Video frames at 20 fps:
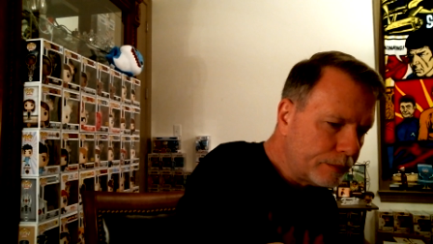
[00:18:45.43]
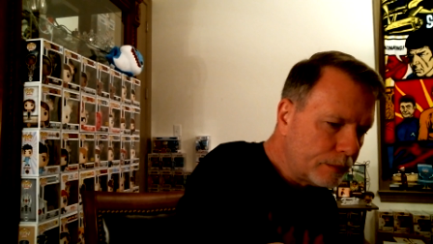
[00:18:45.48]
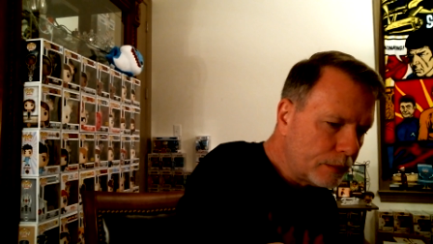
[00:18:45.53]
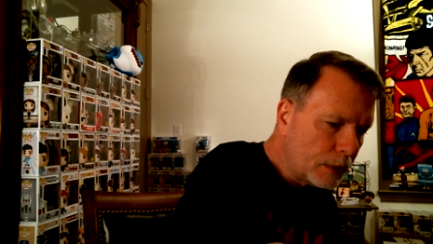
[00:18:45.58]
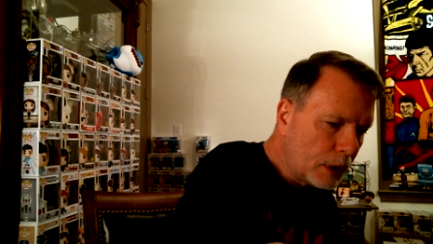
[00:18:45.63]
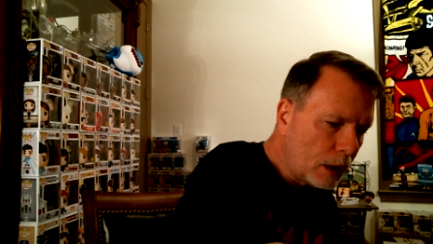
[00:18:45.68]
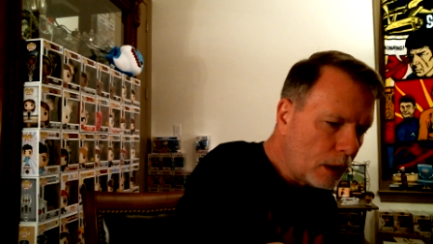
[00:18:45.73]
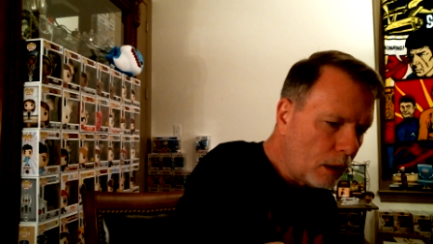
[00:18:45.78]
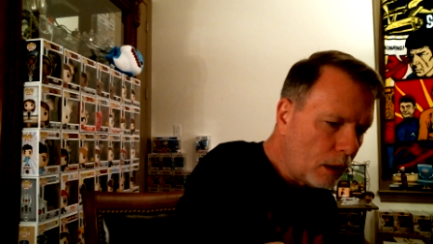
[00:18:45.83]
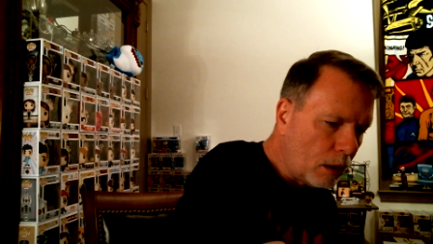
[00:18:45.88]

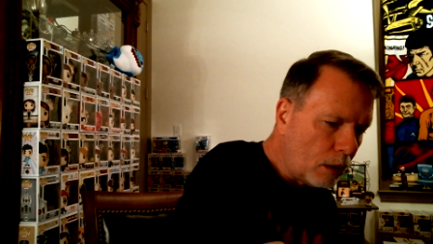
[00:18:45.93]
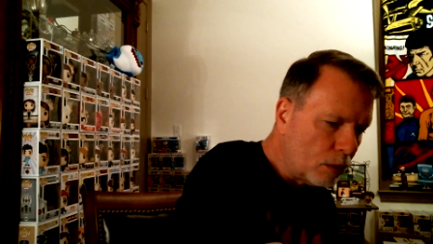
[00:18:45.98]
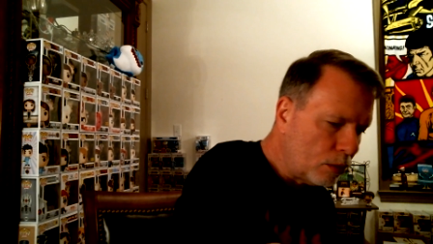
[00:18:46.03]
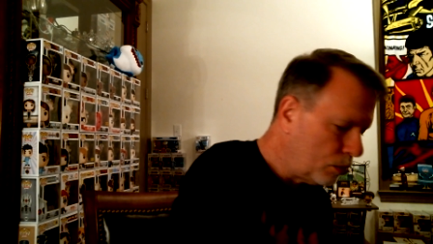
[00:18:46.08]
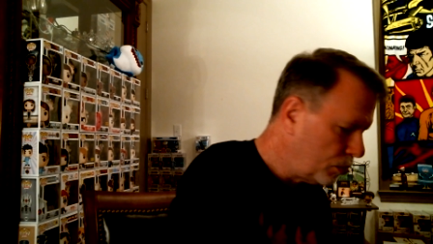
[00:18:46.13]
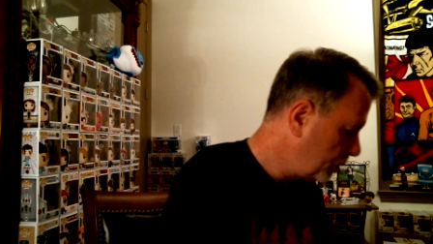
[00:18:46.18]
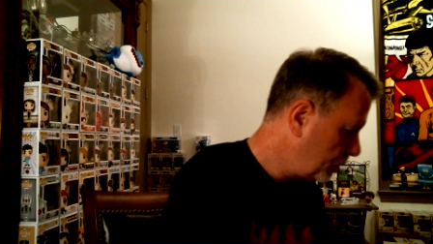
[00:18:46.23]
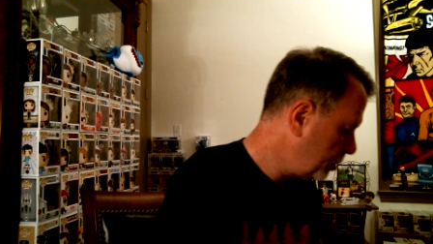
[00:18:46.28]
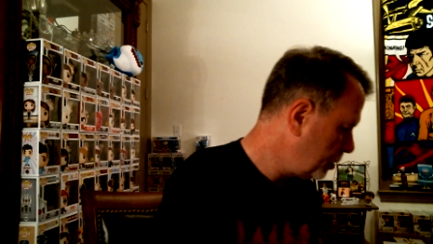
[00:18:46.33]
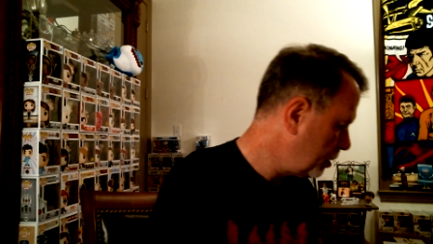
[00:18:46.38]

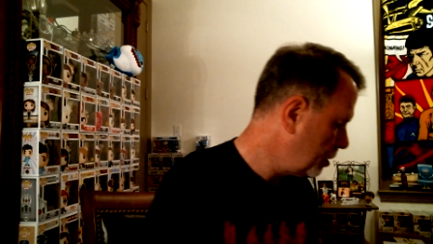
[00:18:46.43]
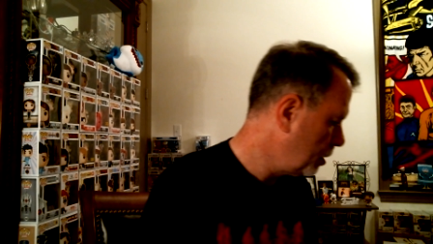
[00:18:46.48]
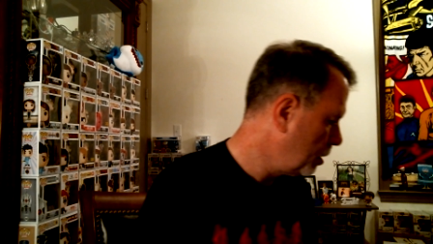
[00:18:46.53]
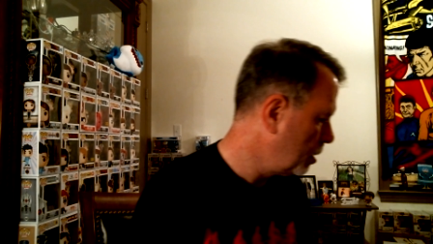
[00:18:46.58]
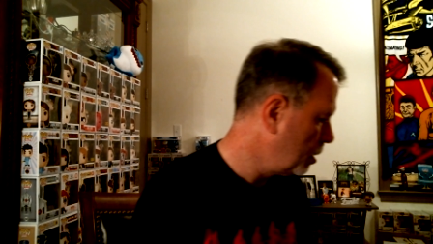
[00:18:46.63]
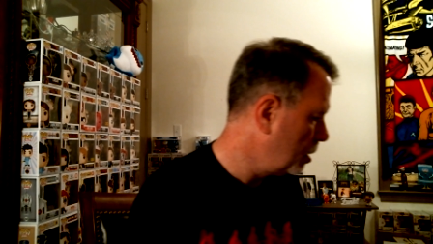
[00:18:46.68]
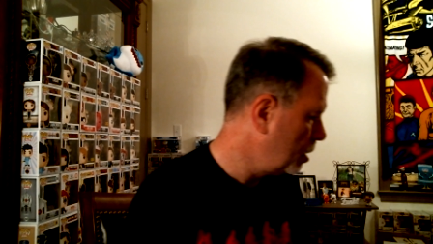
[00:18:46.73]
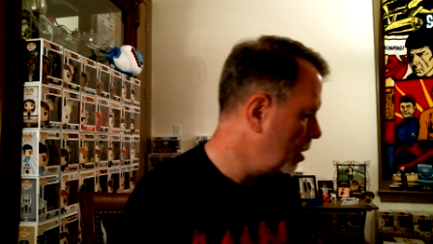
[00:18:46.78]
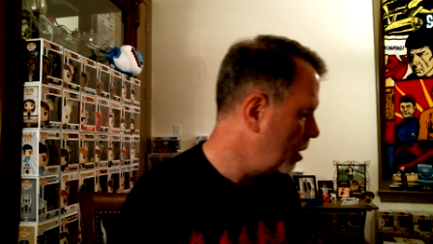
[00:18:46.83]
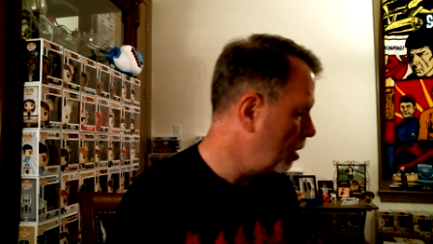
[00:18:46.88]
close
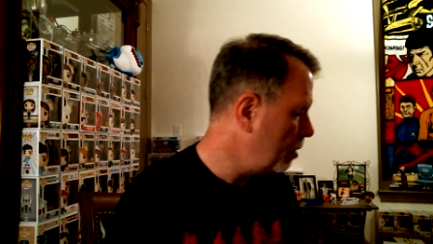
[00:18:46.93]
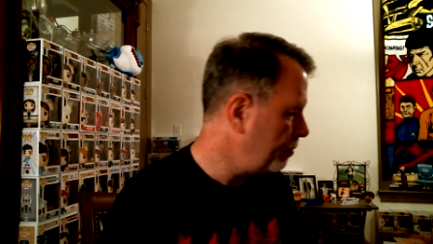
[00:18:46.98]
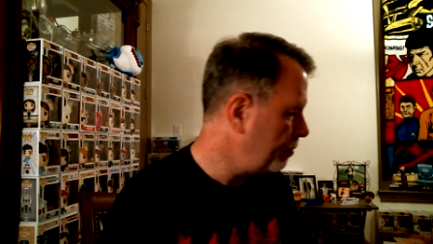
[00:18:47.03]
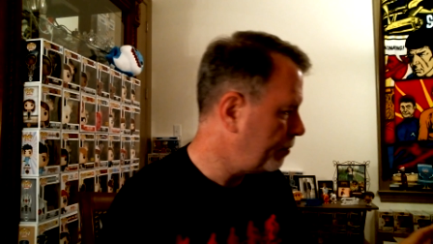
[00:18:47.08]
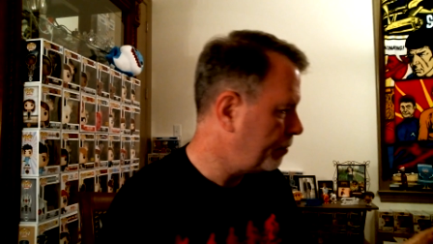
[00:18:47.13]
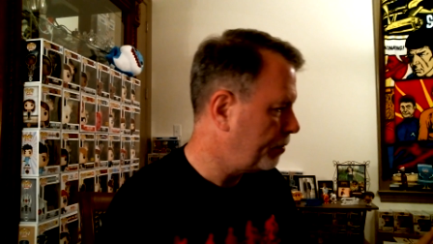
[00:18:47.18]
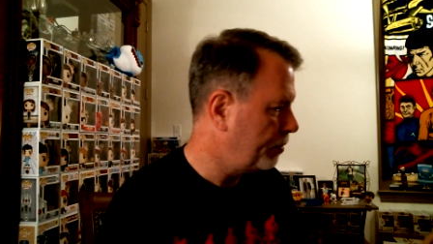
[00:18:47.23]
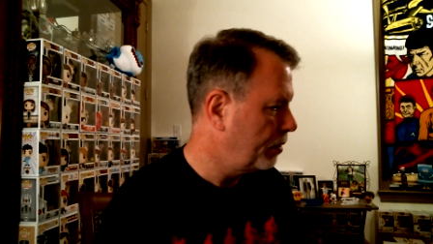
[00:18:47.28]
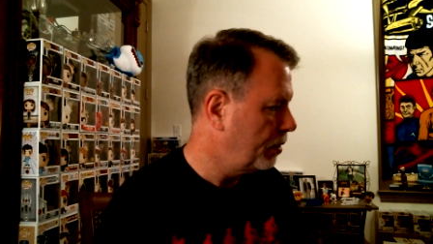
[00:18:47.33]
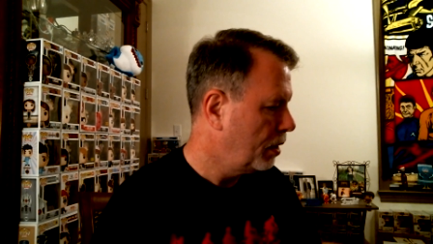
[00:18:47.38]

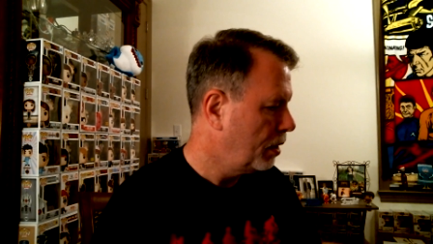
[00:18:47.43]
enough